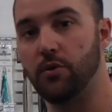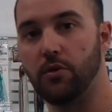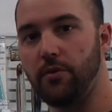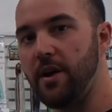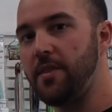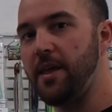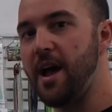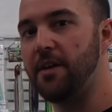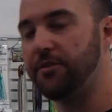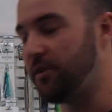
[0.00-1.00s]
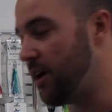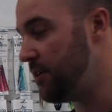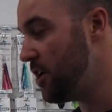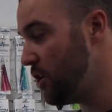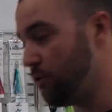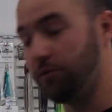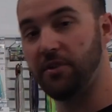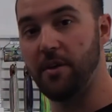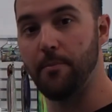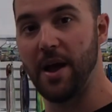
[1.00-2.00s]
all around the outside. You'll
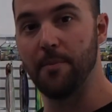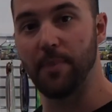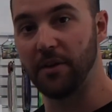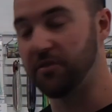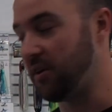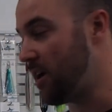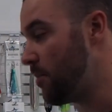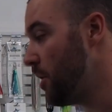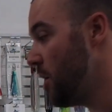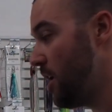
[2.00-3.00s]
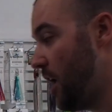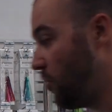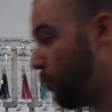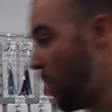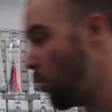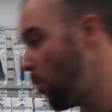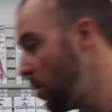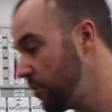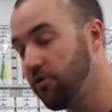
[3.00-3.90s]
see bait busting up. It's well worth